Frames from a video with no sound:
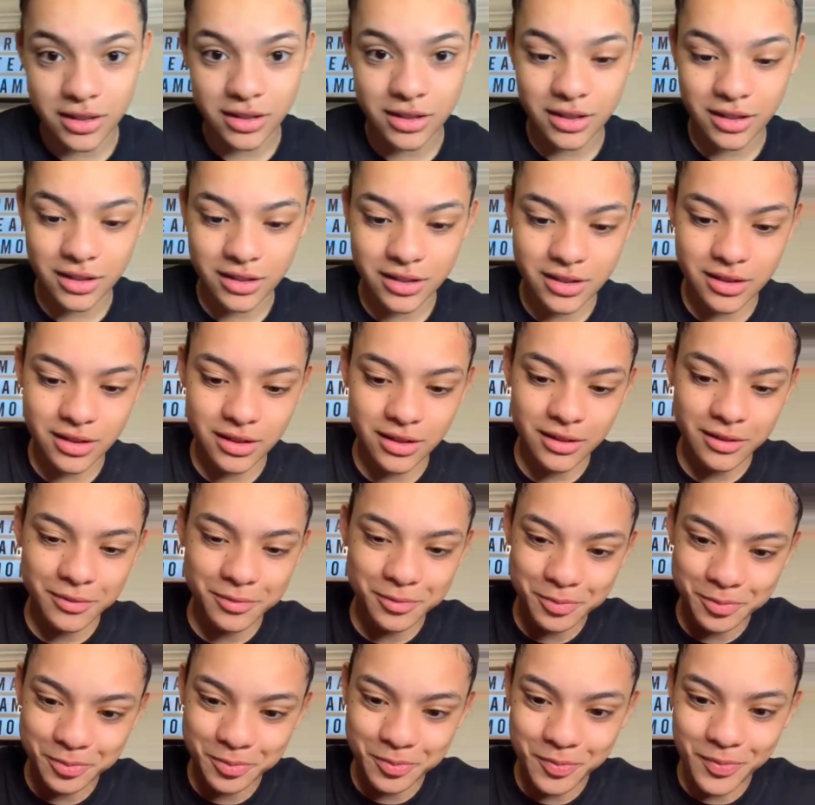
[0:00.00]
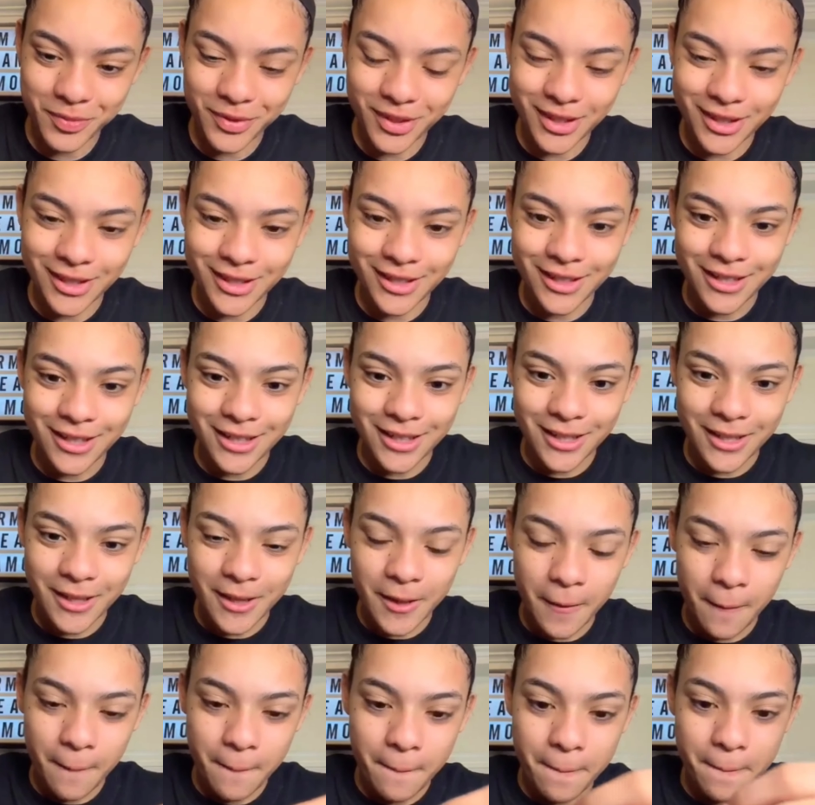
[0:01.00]
disgusting.
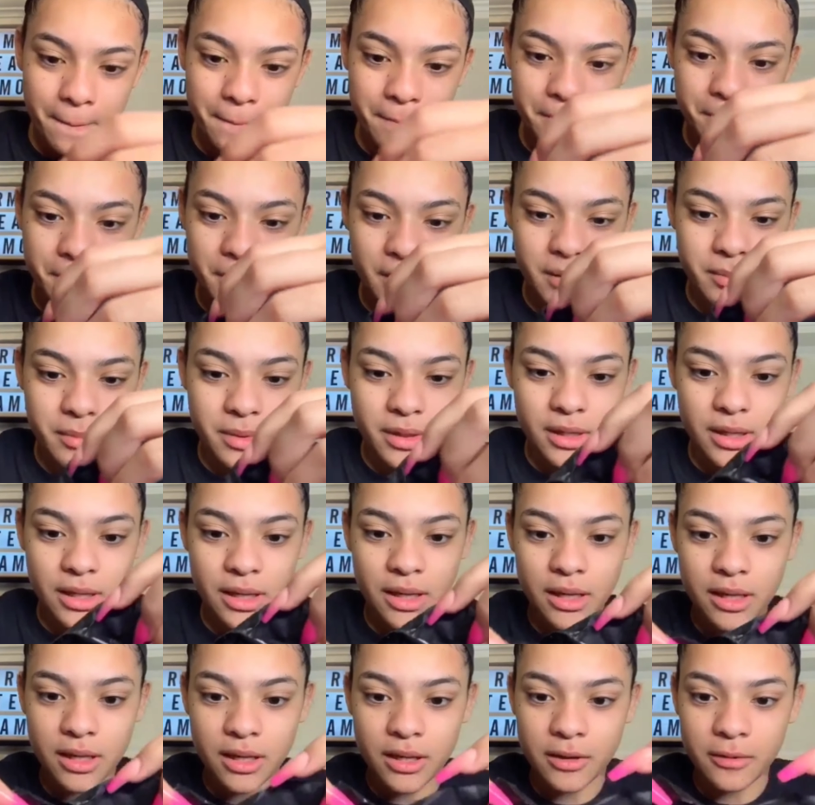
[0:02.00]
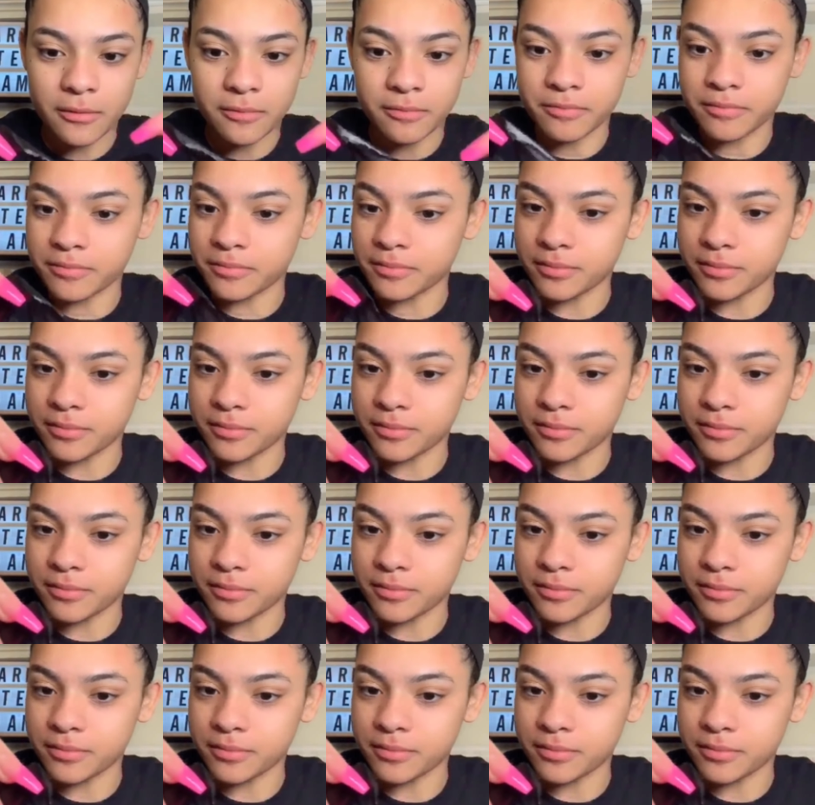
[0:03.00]
But I mean, hey,